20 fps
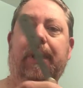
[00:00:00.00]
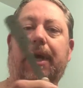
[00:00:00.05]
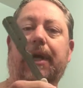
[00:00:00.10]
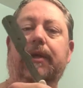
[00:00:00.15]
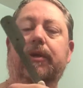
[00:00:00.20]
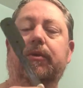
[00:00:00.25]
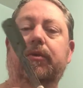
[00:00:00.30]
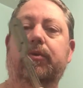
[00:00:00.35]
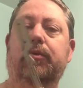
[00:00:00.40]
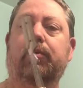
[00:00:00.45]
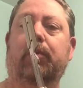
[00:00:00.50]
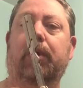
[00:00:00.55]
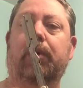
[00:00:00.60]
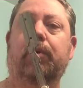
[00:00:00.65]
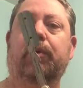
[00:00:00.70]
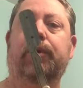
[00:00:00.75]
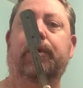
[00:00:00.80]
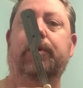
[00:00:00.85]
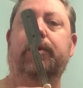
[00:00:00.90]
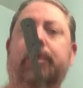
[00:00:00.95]
I use
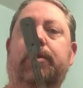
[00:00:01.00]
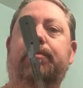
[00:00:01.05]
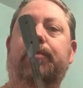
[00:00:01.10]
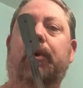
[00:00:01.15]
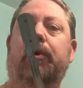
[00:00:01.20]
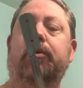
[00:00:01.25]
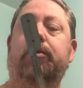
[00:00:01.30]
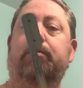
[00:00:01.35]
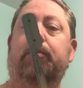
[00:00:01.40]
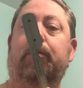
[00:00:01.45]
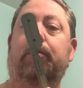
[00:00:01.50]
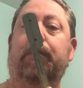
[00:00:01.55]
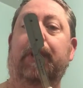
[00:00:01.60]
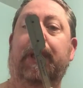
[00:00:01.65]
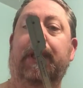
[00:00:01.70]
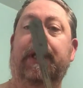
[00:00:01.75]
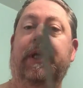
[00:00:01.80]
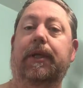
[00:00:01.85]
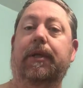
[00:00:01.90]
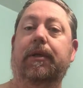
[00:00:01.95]
one with a disposable
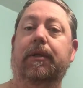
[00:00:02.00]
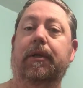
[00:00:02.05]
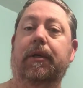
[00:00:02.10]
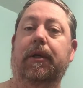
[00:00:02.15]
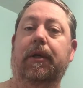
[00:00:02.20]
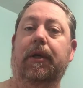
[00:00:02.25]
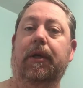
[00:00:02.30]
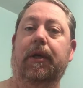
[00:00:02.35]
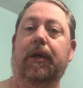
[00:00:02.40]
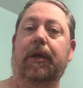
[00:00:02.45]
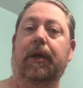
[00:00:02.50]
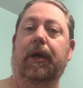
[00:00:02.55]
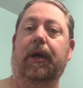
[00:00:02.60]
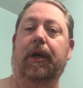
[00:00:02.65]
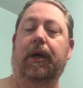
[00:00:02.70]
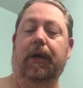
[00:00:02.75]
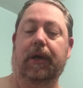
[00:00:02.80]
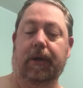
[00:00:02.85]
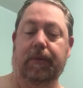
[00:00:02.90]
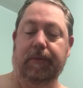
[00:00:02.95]
blade.
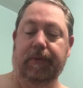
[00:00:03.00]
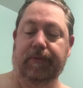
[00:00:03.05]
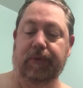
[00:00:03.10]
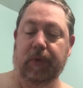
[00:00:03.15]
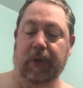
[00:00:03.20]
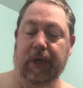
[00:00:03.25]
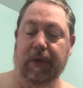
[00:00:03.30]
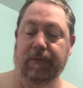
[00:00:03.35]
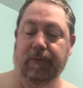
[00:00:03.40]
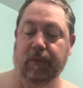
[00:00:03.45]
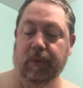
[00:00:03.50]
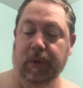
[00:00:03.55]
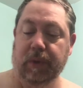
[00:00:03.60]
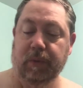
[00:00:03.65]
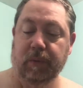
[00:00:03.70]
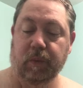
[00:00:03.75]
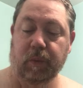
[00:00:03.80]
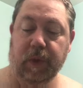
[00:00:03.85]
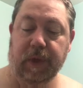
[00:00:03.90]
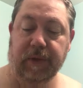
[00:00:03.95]
If you have
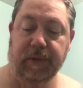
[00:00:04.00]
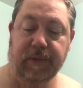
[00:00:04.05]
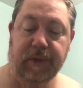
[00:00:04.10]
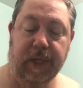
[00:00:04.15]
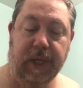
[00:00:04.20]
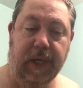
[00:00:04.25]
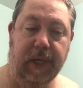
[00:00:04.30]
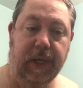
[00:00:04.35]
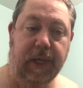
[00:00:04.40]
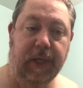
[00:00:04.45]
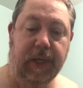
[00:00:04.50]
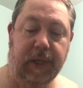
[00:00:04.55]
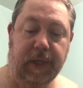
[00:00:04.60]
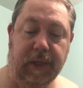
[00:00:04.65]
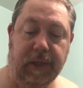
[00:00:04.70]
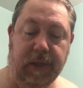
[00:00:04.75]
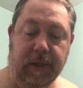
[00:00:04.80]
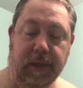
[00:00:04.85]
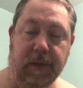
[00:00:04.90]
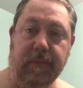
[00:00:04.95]
one with
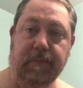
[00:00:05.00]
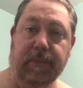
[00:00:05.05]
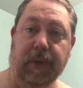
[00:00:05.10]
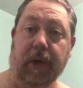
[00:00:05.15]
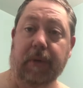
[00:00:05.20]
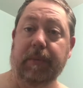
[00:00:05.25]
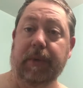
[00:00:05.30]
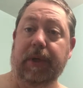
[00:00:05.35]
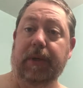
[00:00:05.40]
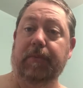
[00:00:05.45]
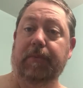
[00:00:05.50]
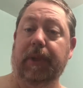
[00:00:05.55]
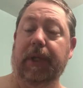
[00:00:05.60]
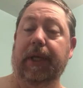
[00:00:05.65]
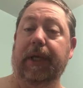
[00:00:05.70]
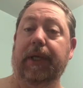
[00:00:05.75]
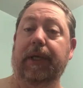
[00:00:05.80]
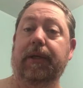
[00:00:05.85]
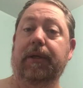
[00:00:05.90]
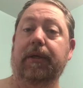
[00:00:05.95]
a permanent
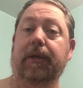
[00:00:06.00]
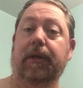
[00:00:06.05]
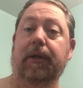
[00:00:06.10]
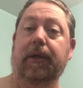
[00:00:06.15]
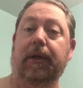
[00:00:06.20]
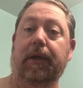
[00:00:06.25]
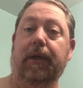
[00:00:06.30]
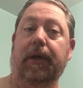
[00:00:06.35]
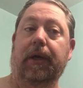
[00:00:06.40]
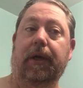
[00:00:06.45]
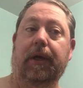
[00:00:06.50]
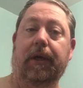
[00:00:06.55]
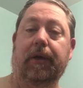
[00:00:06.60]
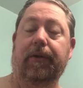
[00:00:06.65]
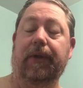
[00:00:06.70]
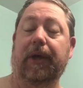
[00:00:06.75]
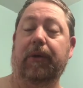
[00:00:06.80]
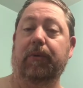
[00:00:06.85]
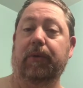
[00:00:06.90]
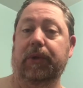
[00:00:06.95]
blade,
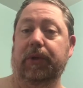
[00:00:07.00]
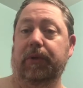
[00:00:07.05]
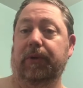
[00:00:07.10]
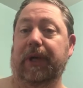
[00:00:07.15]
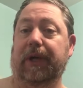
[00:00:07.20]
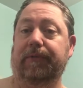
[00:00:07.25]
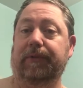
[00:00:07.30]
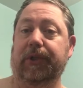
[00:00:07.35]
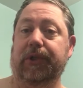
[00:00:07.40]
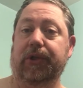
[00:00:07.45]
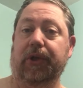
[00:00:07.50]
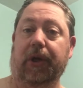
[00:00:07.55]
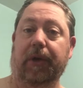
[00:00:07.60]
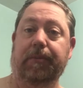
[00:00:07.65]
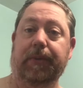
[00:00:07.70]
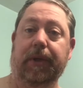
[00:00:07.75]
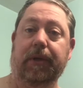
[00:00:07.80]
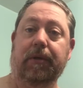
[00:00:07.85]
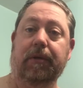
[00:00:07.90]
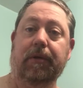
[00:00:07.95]
that one you'll have to
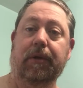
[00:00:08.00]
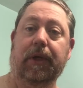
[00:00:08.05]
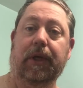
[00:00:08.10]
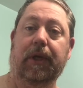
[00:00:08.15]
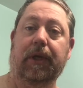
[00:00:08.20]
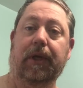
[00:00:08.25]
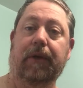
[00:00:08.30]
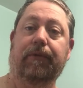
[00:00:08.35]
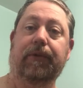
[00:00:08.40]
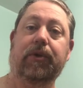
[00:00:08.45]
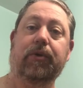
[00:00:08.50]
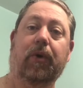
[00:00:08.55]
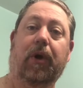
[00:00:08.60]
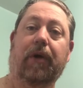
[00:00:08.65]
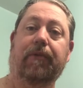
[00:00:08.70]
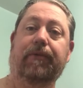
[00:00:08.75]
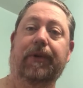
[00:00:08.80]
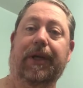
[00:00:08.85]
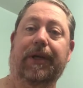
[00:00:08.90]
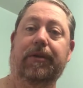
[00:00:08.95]
sharpen every so
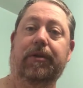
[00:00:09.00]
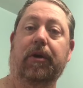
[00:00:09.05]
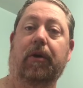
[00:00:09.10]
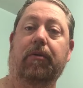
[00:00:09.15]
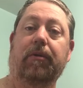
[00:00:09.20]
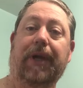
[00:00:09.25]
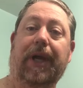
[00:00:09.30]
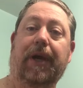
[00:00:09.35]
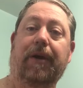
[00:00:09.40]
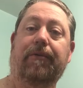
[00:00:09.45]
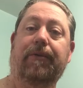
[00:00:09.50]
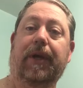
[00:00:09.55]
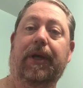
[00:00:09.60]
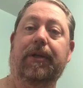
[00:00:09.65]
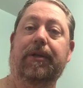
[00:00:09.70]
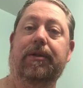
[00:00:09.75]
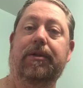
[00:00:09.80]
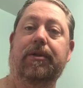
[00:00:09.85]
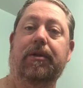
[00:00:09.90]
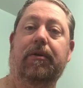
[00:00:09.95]
often. I don't have
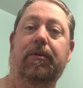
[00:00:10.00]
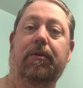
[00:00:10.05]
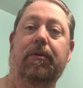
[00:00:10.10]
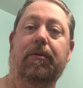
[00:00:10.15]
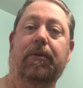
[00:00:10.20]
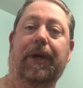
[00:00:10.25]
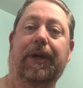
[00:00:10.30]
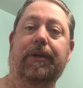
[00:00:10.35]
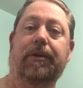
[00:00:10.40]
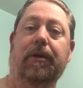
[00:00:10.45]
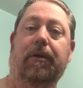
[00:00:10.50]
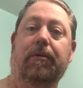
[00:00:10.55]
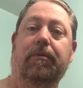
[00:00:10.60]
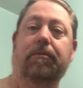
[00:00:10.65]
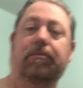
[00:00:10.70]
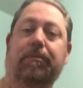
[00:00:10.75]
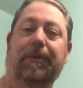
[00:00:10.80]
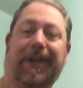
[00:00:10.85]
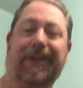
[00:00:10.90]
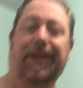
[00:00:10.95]
that, so
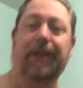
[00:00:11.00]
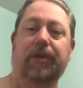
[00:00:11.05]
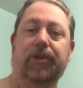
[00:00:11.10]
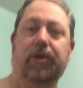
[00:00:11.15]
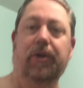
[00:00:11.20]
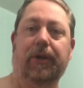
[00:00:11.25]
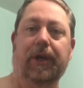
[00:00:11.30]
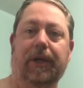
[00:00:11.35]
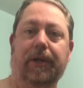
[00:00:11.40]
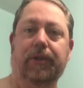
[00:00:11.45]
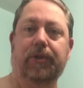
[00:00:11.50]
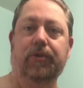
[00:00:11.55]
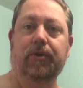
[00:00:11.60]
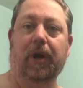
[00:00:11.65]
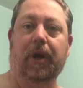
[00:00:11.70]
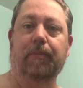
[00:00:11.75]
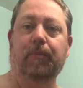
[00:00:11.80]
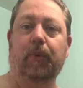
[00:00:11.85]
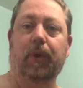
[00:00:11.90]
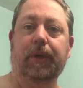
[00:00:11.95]
I can't show you how to
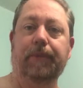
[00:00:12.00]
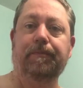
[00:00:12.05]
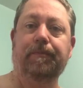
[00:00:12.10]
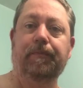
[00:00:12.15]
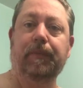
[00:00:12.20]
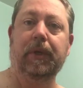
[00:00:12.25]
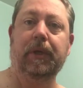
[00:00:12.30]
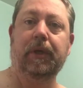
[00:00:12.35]
strop one.